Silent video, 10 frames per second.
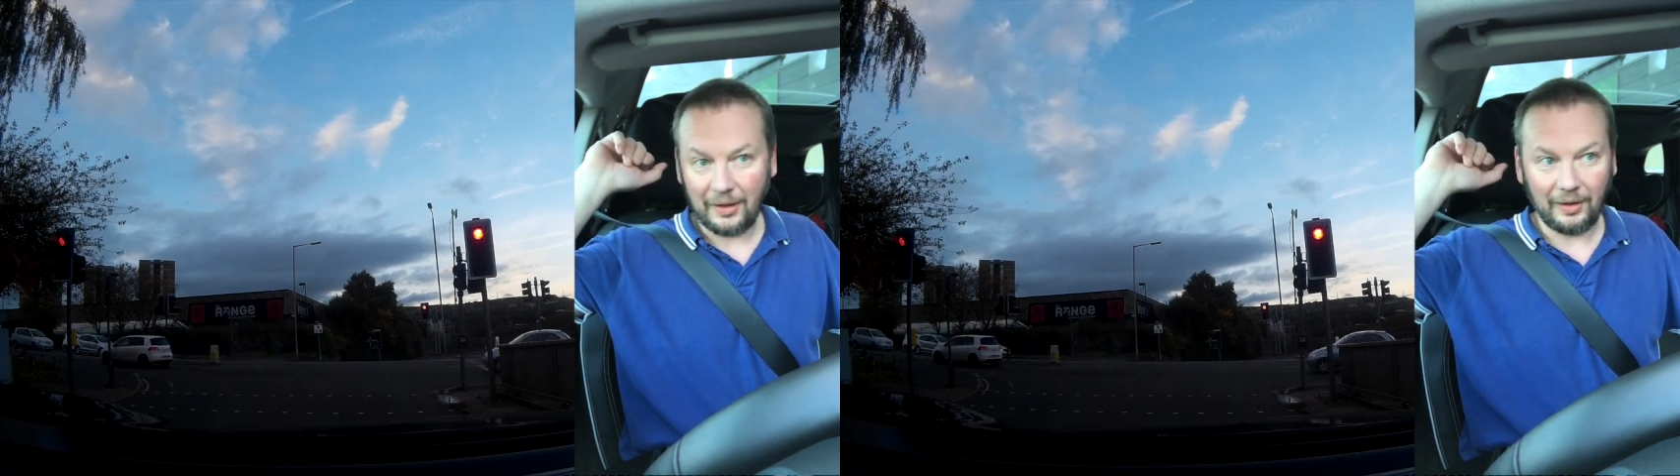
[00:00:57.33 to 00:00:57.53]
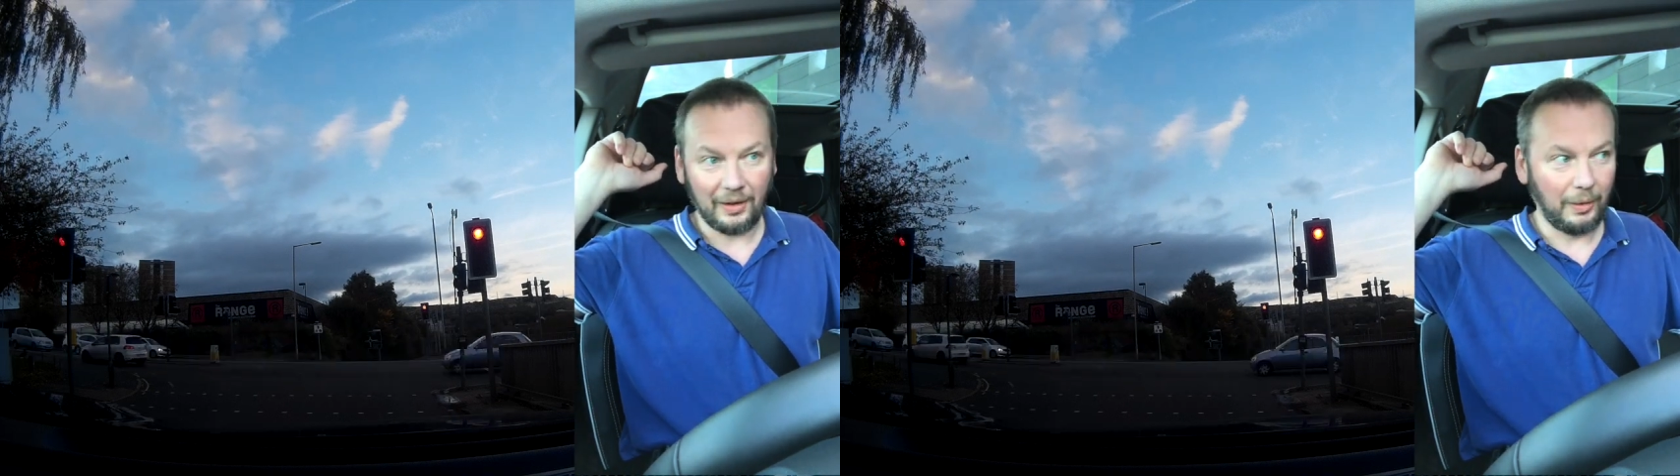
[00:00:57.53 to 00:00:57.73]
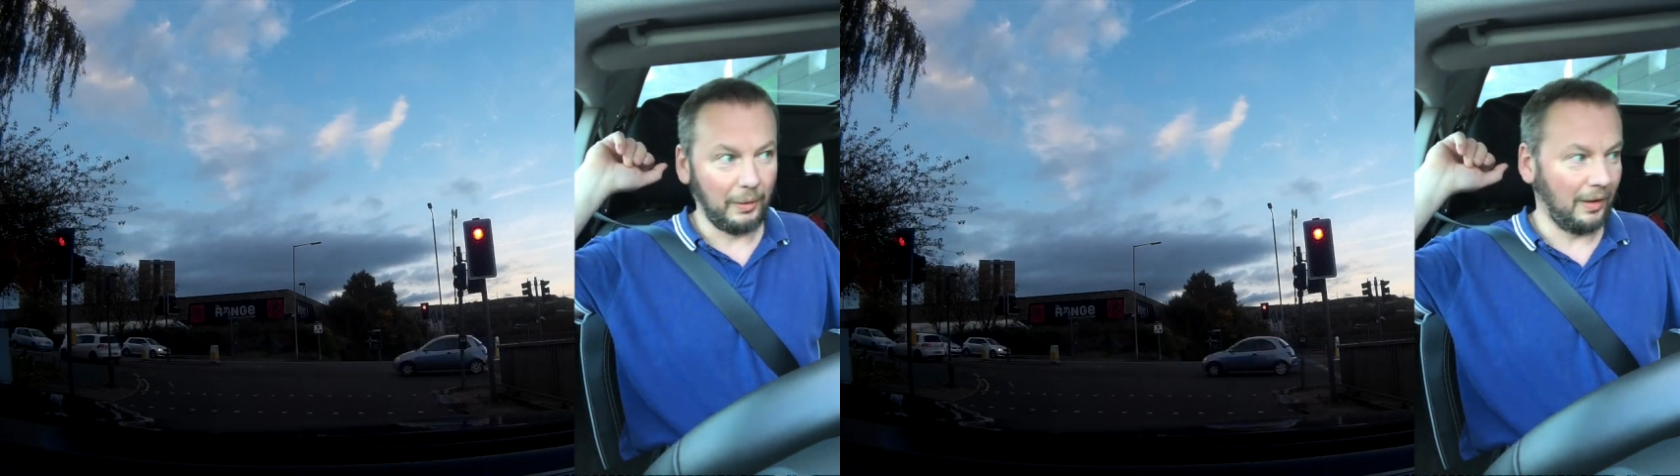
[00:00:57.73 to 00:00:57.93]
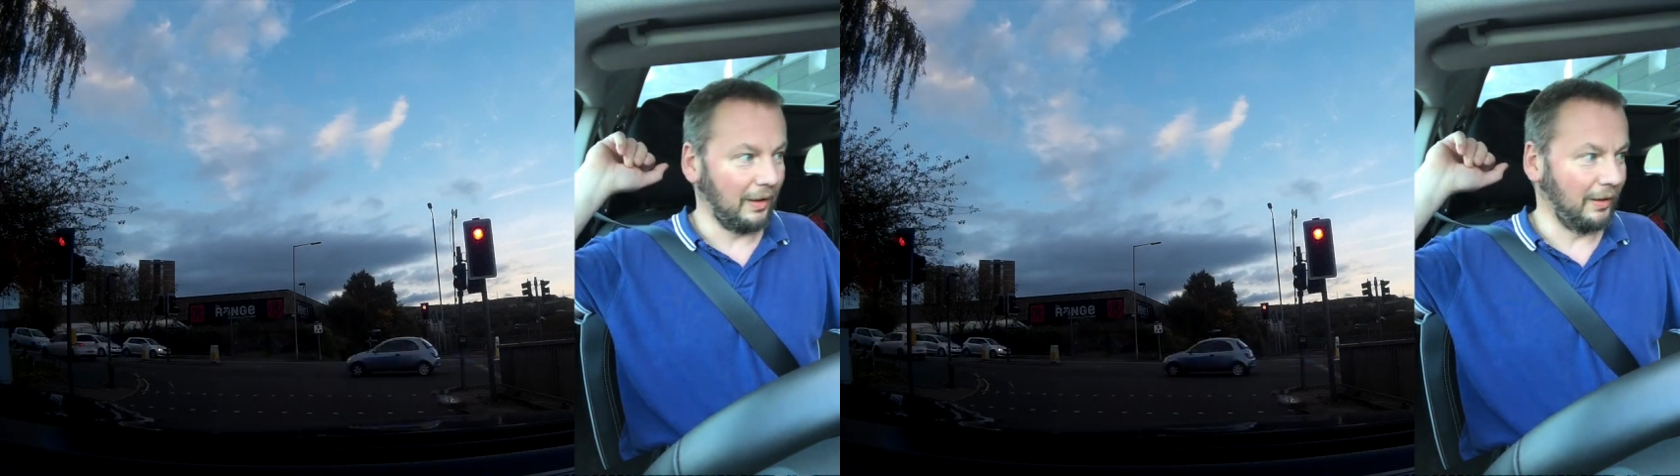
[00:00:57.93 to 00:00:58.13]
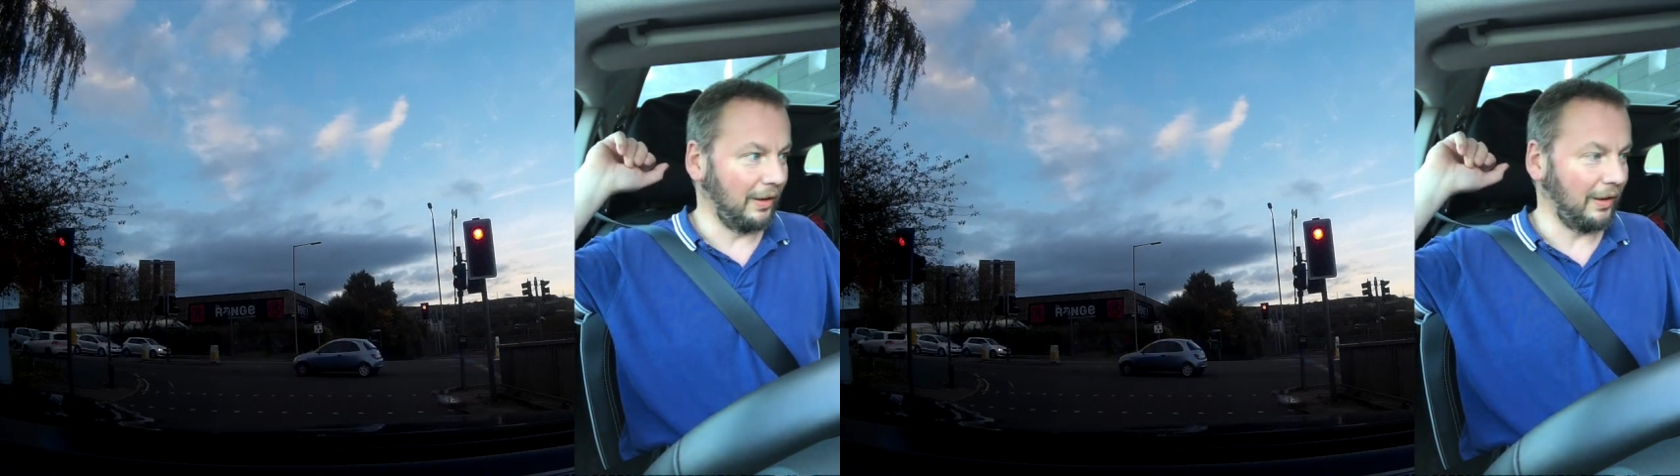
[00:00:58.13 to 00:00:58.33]
So
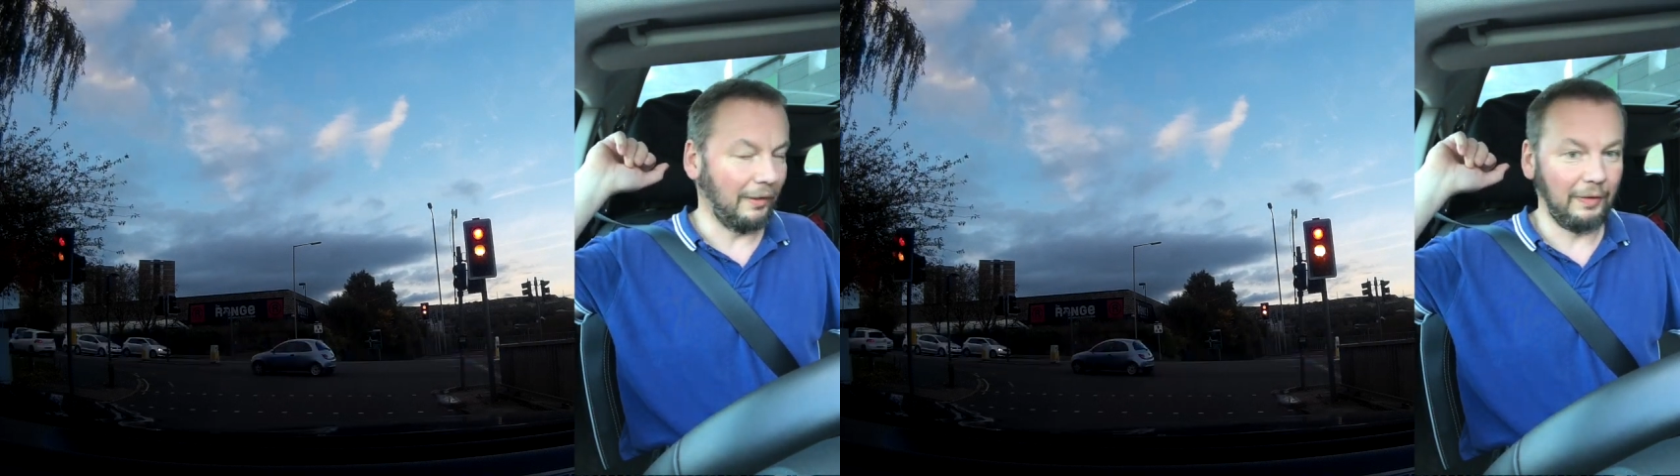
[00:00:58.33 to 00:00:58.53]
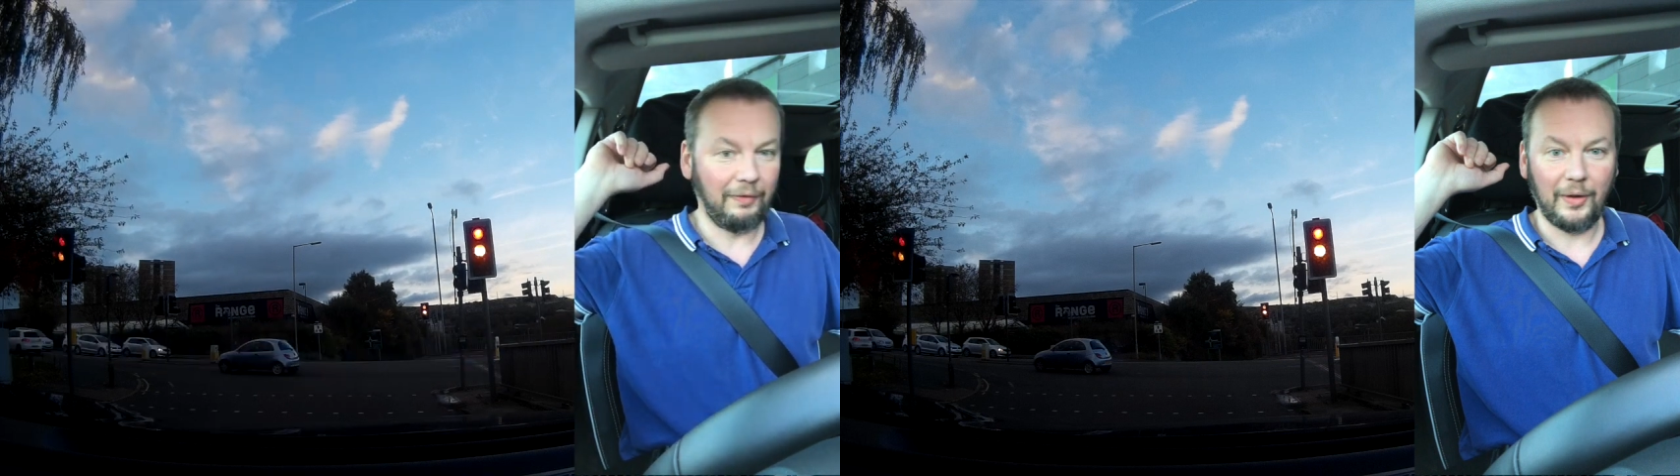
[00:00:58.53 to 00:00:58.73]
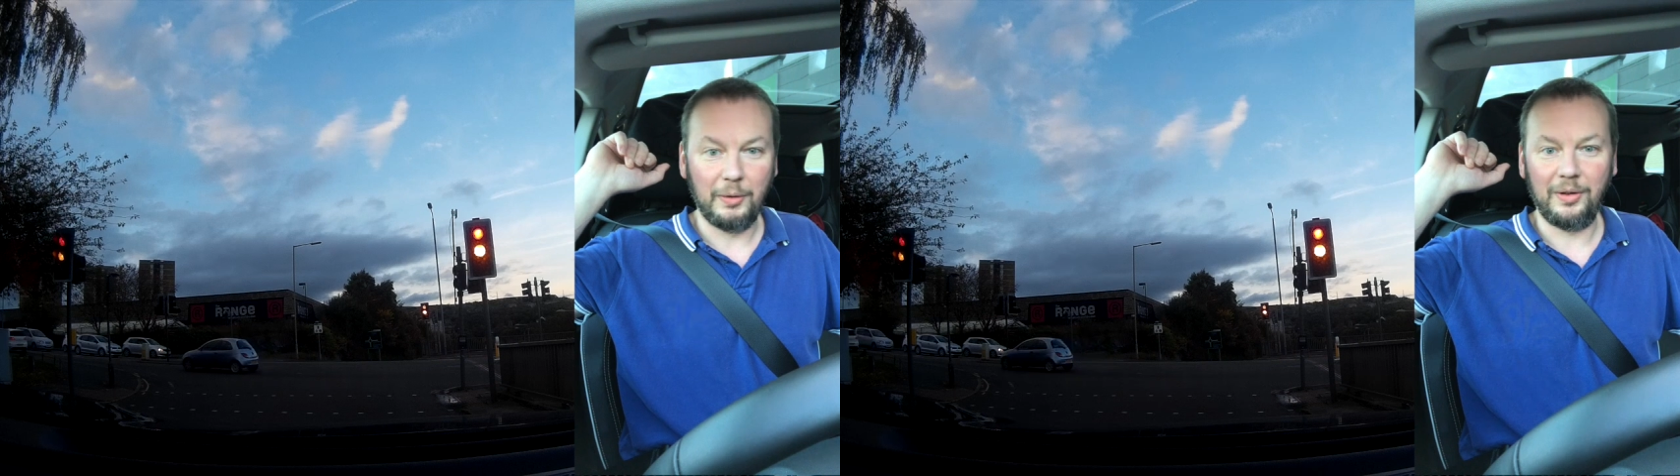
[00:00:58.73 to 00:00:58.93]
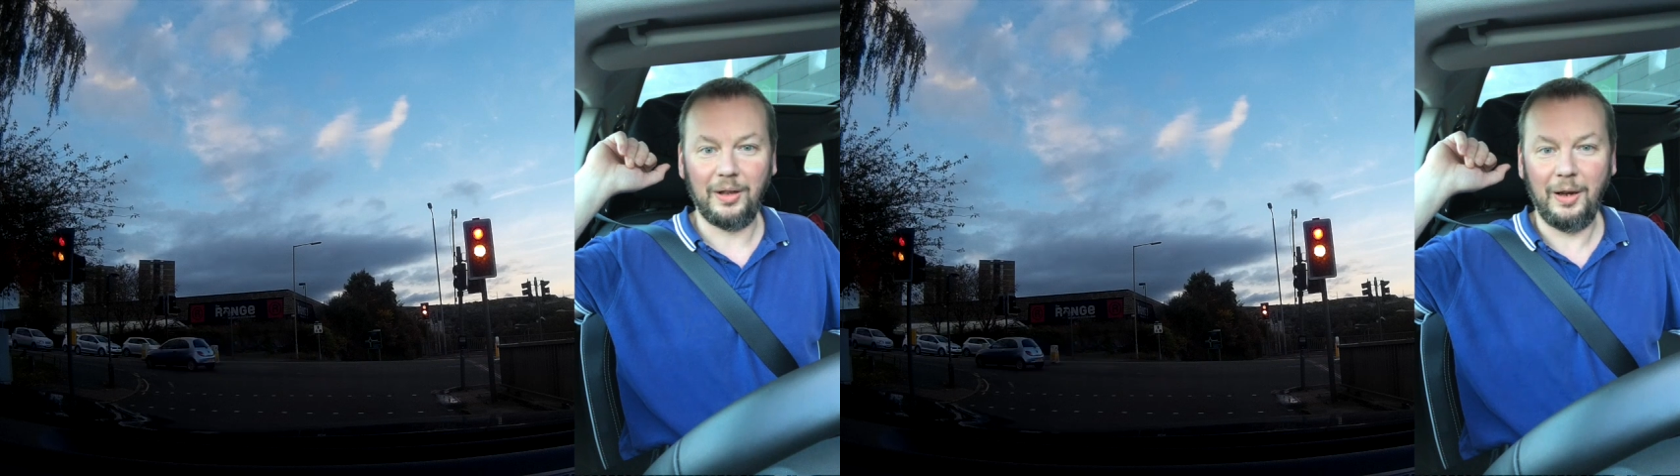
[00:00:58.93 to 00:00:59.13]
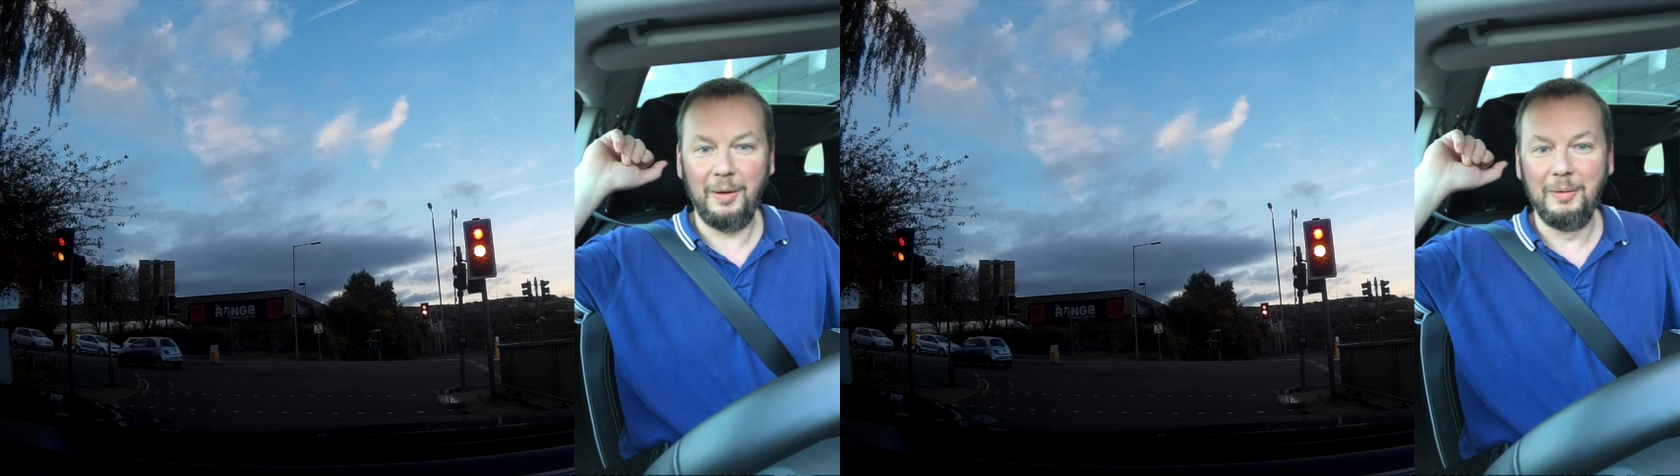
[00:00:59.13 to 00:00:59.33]
I'll just have a photo